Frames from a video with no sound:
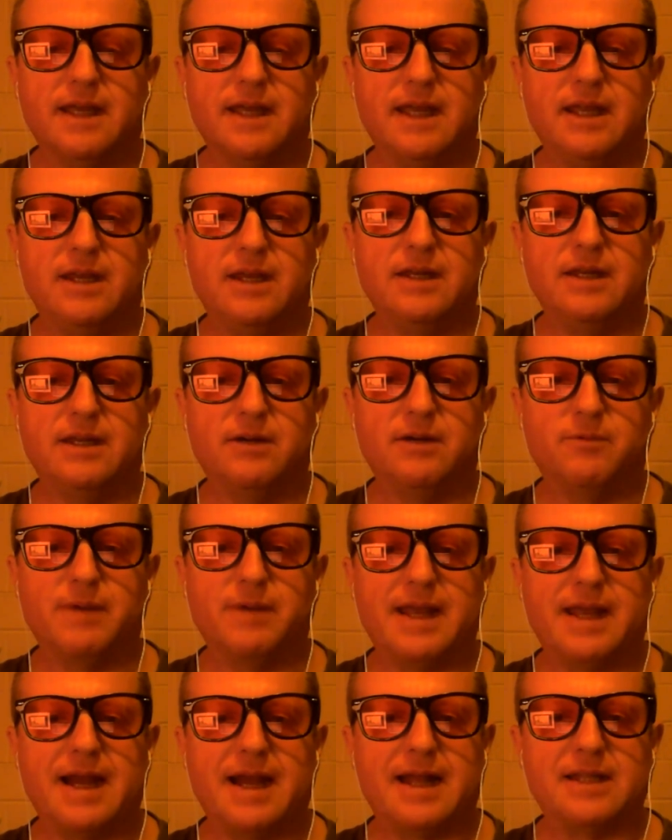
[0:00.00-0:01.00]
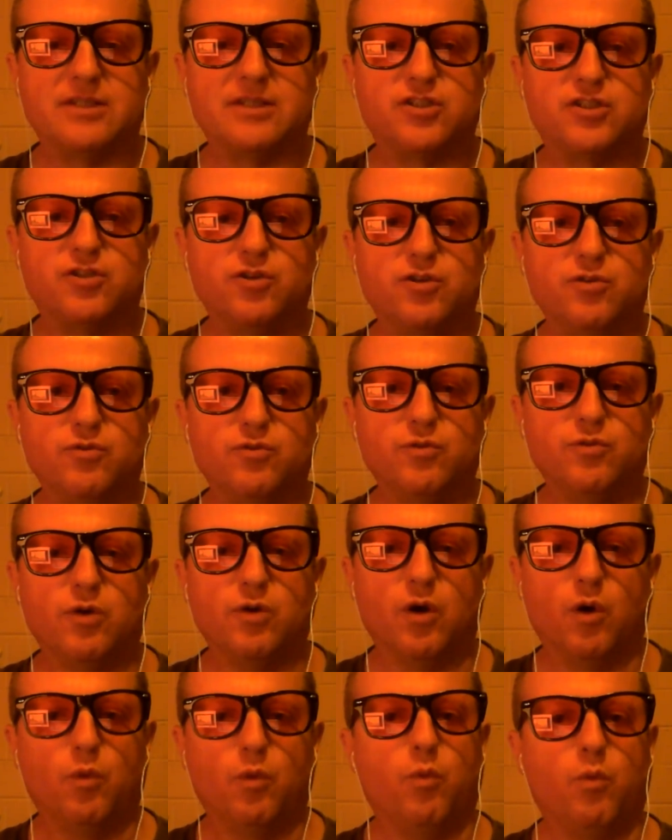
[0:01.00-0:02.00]
in regards to
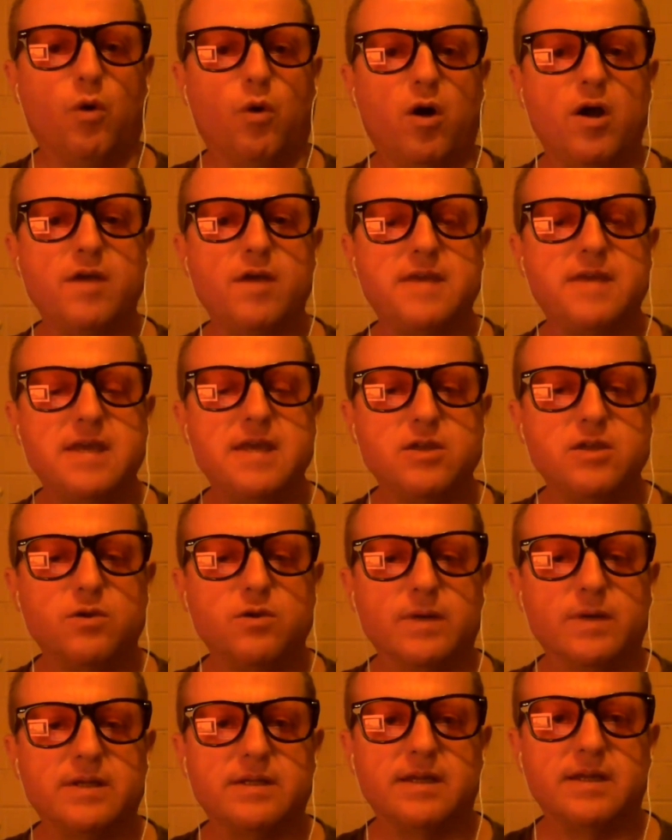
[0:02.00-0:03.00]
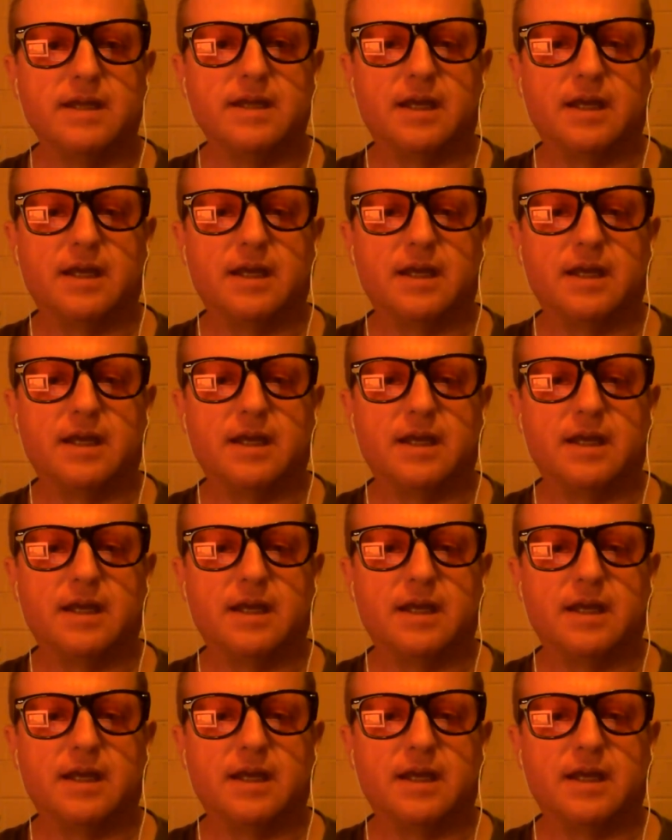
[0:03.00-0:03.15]
why the Inuit